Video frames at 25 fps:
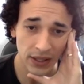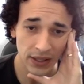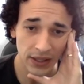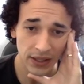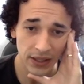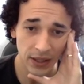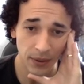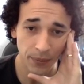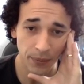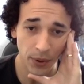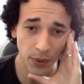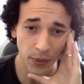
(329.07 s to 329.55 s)

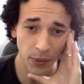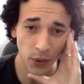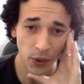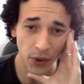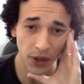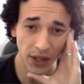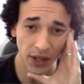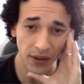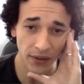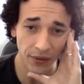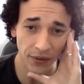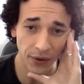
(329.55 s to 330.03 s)
Some people
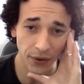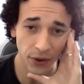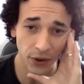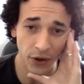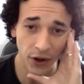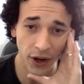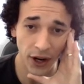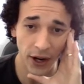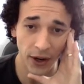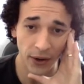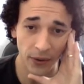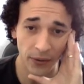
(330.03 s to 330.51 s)
can't
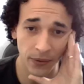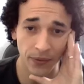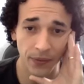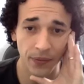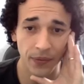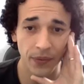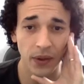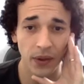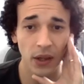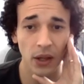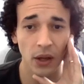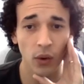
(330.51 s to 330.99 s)
figure out
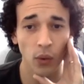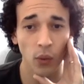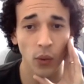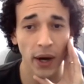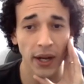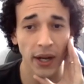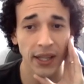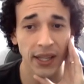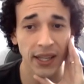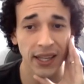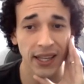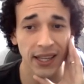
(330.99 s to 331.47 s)

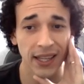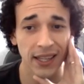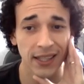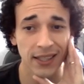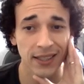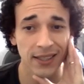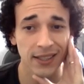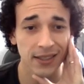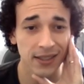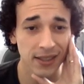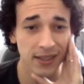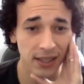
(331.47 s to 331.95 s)
why they
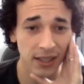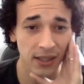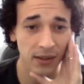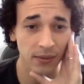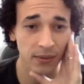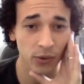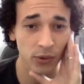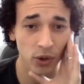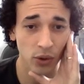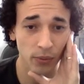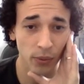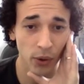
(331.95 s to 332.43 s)
can't
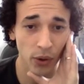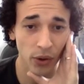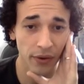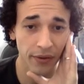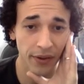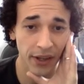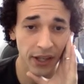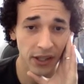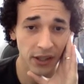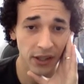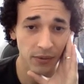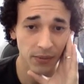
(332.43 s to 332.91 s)
seem to
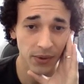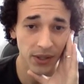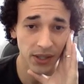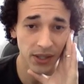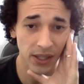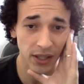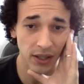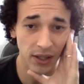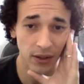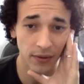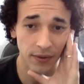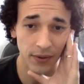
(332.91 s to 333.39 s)
motivate
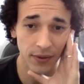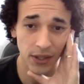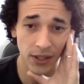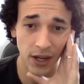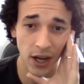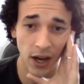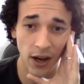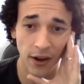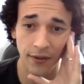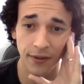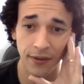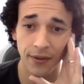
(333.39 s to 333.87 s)
themselves
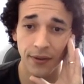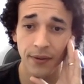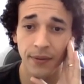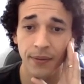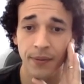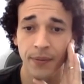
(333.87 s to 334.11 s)
enough